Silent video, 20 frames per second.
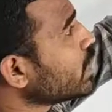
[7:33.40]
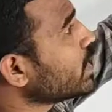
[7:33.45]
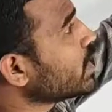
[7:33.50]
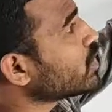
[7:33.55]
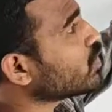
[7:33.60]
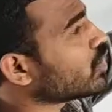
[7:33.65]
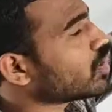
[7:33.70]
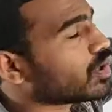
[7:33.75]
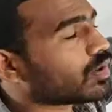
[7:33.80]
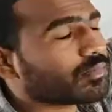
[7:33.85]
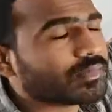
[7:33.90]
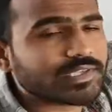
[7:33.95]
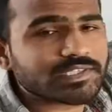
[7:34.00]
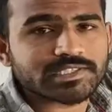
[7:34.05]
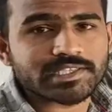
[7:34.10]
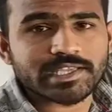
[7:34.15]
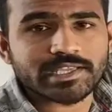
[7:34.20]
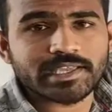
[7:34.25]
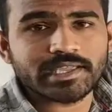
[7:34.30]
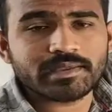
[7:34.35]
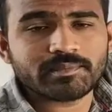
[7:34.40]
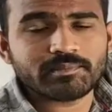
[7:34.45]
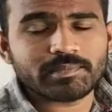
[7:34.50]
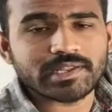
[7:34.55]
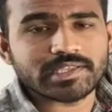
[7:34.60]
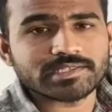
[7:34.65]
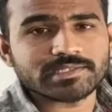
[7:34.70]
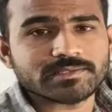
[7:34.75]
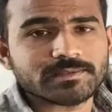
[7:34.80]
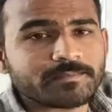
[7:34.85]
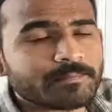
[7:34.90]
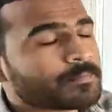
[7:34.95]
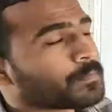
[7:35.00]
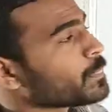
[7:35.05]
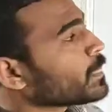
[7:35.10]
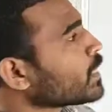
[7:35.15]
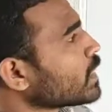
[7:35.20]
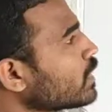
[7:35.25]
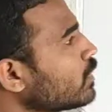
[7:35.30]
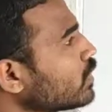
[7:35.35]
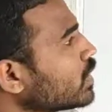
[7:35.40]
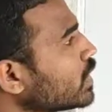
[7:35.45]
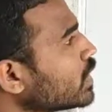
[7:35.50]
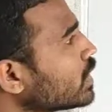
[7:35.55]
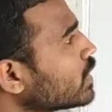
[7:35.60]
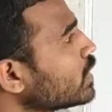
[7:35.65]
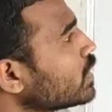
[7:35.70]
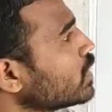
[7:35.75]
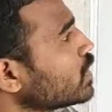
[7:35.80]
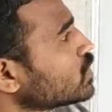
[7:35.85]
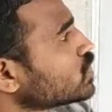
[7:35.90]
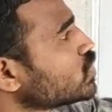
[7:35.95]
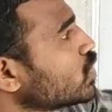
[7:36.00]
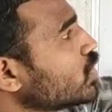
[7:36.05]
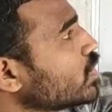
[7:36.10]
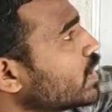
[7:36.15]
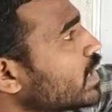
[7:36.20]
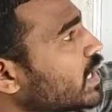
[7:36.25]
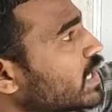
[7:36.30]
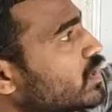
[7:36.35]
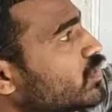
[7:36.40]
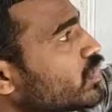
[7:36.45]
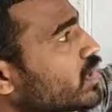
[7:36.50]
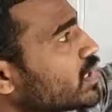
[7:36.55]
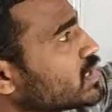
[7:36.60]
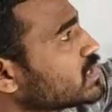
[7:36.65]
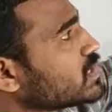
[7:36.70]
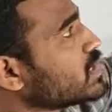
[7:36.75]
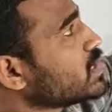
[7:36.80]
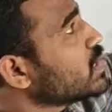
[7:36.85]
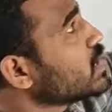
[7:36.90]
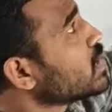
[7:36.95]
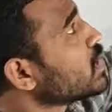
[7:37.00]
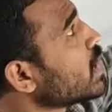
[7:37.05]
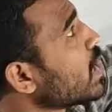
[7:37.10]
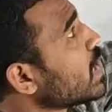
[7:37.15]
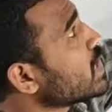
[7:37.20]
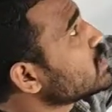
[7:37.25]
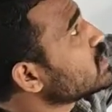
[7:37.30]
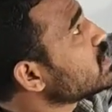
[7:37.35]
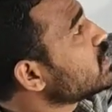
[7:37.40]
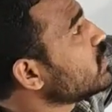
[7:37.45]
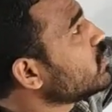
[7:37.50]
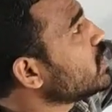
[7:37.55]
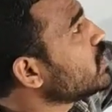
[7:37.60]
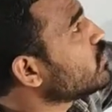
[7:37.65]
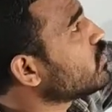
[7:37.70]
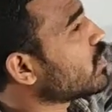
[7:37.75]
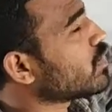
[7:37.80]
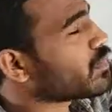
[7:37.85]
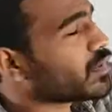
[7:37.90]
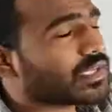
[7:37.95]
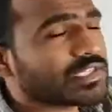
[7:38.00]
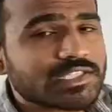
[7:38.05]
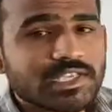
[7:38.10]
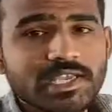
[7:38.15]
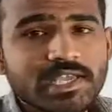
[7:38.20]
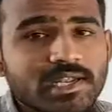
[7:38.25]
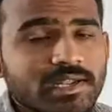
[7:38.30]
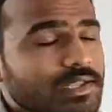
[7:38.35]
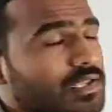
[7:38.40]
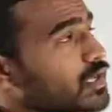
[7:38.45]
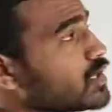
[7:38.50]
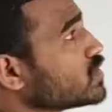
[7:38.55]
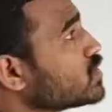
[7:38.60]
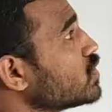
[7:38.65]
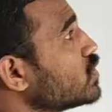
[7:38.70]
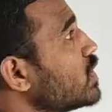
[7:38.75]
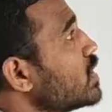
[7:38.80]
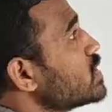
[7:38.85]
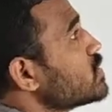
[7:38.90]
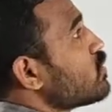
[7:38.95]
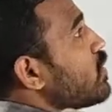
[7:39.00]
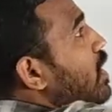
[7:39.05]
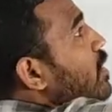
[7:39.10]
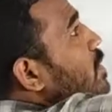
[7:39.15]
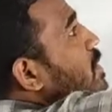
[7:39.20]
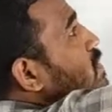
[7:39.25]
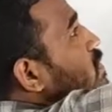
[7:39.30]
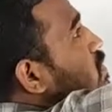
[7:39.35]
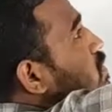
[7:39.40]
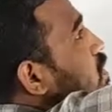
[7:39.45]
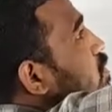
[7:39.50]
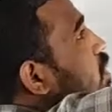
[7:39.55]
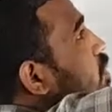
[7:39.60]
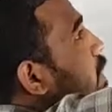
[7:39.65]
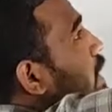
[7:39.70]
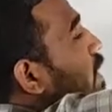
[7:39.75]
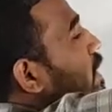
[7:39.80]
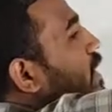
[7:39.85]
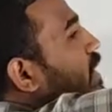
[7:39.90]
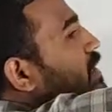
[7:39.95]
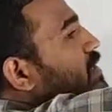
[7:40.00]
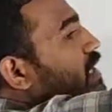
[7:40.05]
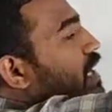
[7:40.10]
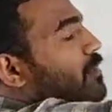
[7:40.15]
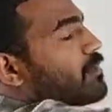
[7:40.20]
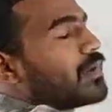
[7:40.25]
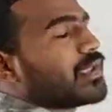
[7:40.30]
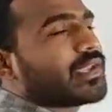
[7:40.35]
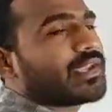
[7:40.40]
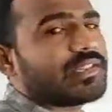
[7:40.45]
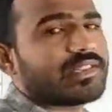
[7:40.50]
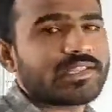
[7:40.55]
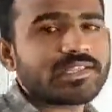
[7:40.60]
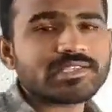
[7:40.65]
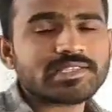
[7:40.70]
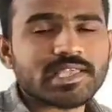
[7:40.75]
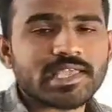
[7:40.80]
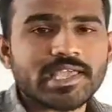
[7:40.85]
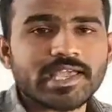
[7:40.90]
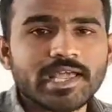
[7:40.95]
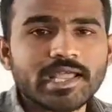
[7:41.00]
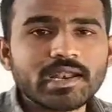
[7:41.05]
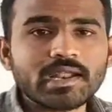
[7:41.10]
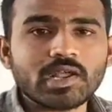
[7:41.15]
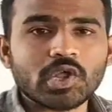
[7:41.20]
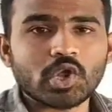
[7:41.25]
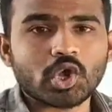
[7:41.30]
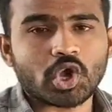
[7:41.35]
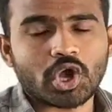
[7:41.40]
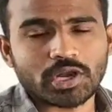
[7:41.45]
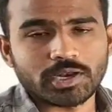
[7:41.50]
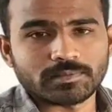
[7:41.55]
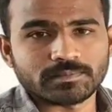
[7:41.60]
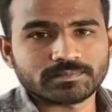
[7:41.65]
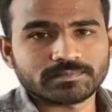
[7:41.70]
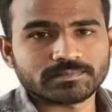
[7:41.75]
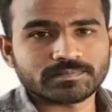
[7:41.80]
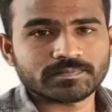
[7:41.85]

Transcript: air column is taking place. Okay. So here you can see, as the tuning fork is here, so these vibrations of the particle is happening in this air column.